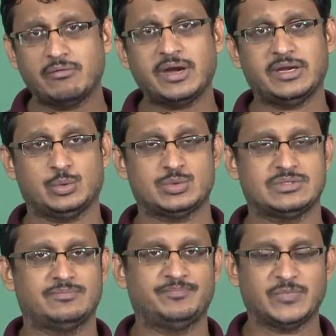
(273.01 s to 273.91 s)
reduce
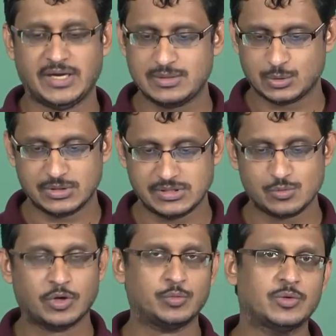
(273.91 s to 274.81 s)
right. So, this is
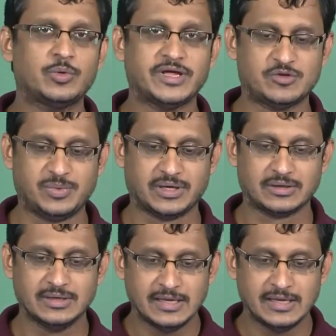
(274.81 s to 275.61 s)
what one would expect.